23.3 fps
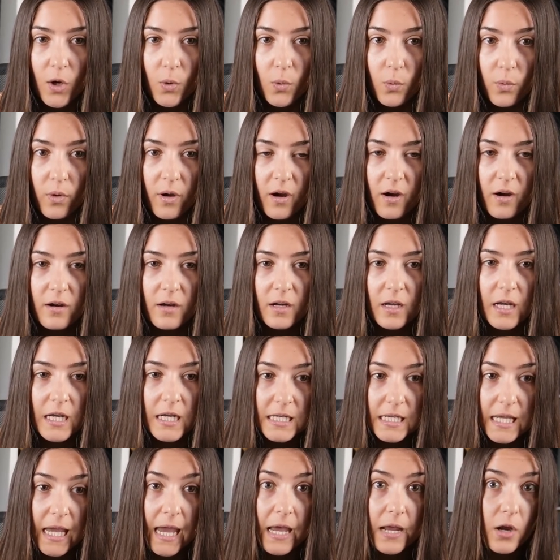where it
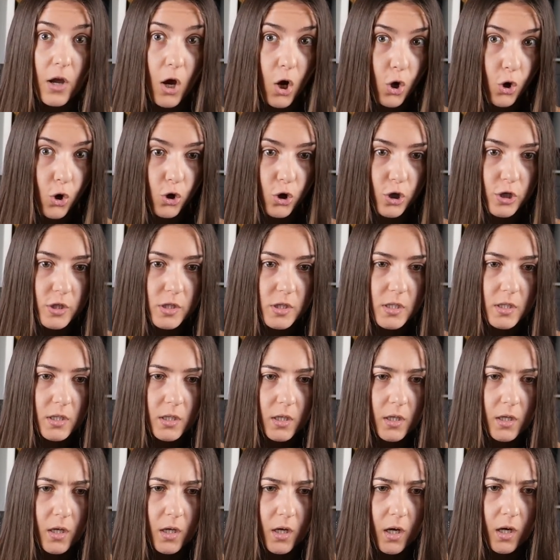can hurt.
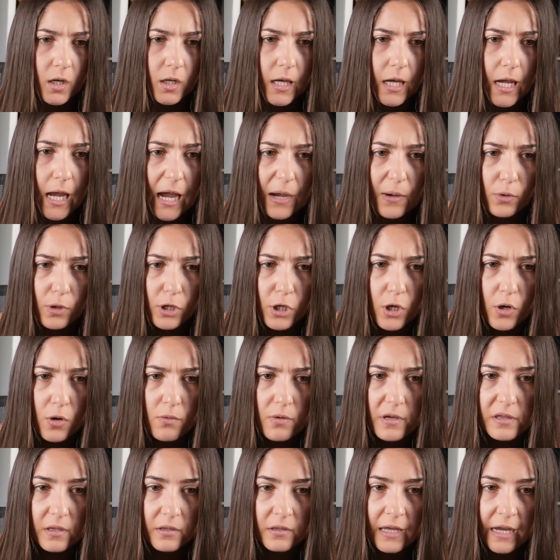Okay, I will go
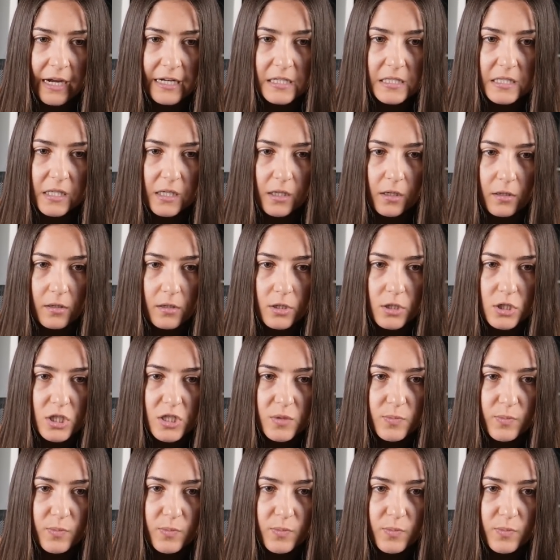with the knight here just